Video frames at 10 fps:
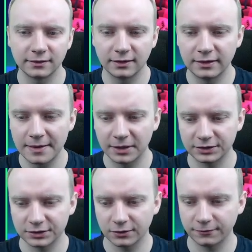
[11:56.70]
the
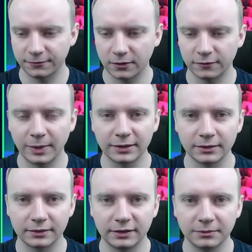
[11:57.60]
damage of
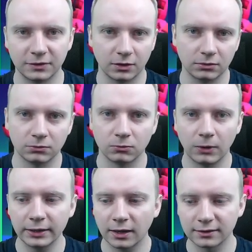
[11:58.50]
my team, so
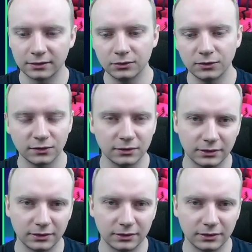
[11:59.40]
why not? Nozzle,